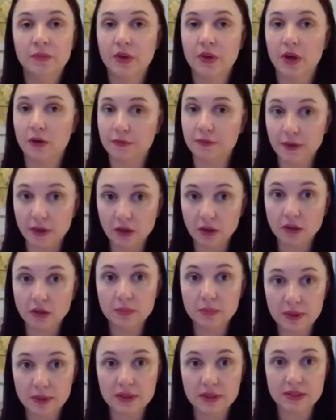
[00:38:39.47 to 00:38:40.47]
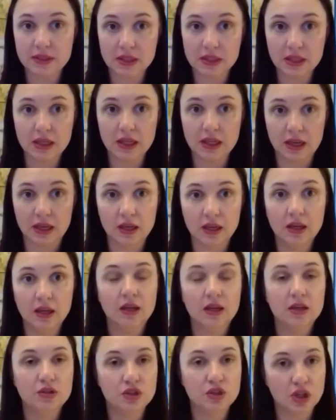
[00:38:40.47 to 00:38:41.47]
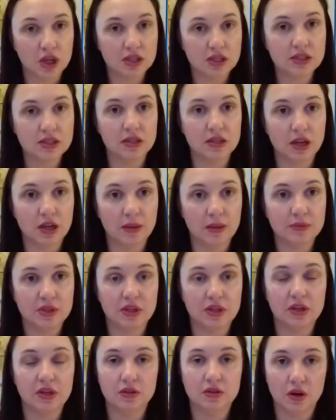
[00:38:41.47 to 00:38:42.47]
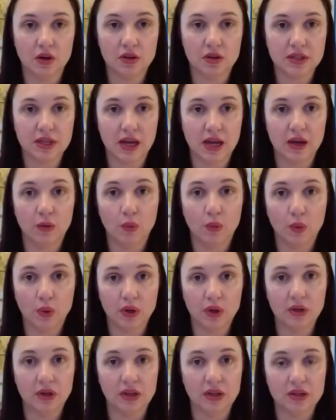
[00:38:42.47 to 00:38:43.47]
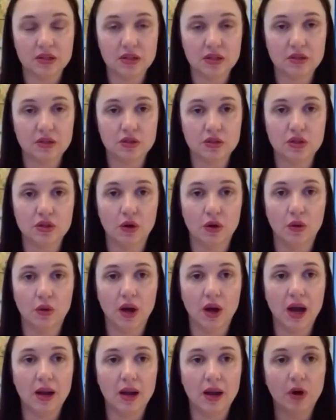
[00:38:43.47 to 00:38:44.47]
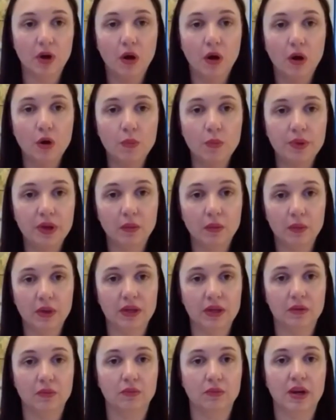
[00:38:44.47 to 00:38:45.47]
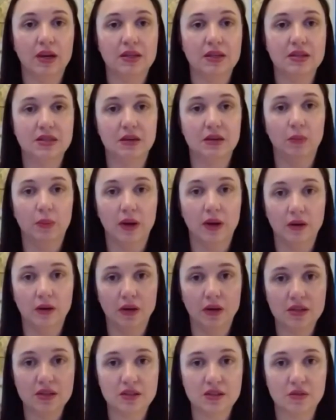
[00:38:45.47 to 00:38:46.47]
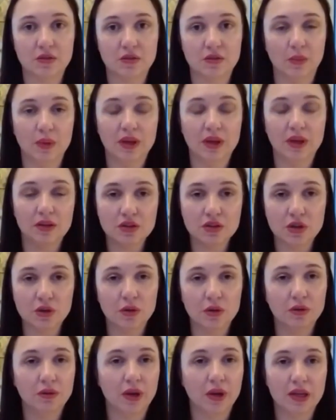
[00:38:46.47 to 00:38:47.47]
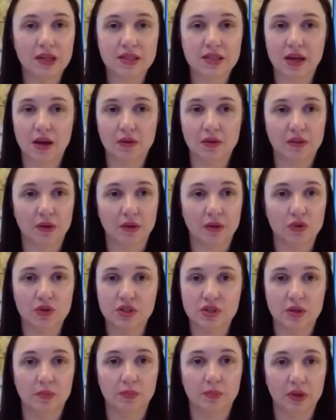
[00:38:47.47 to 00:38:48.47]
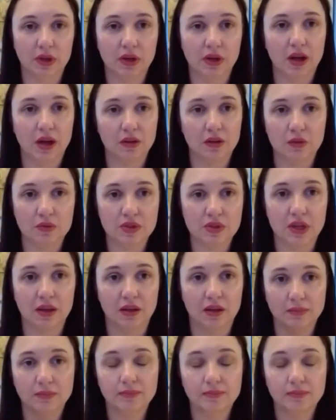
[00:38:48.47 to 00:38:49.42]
a fairly big city, just adopted a dark sky ordinance. So I'm hoping we can raise the awareness so that we can turn lights out that we're simply not using.